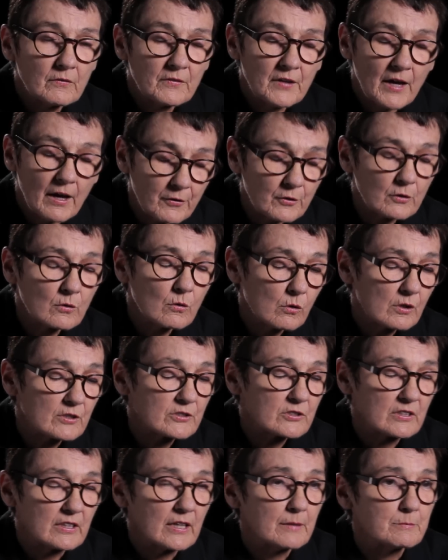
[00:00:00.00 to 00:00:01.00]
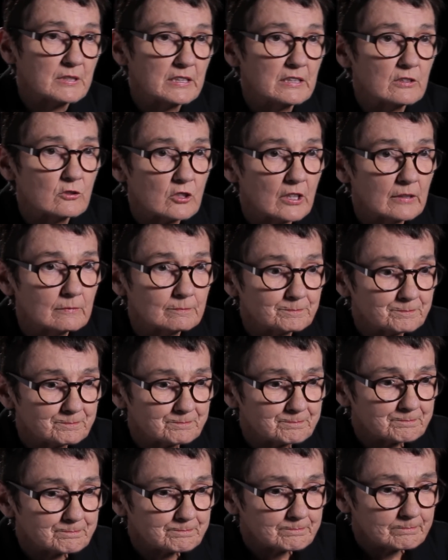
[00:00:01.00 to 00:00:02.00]
The other course that I'm teaching
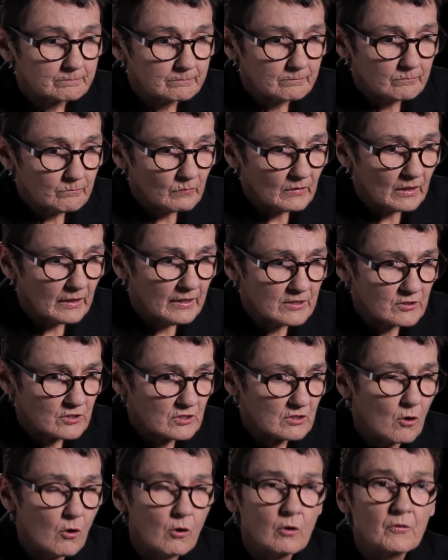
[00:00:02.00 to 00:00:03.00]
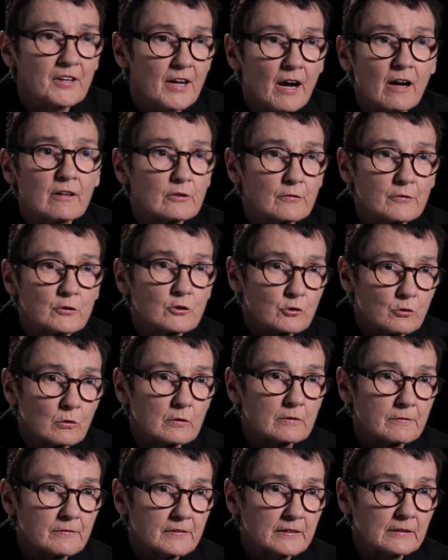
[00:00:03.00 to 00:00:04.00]
is called The Art of the
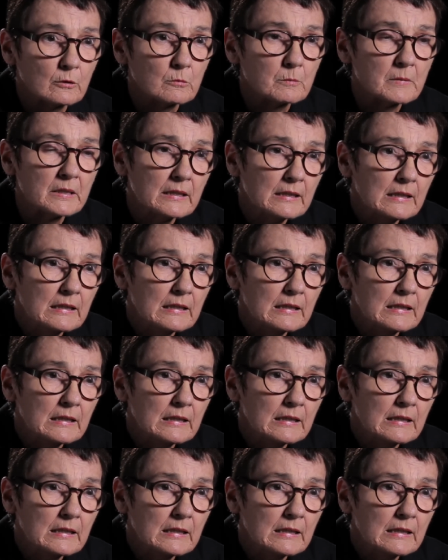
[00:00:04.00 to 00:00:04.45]
Short Film.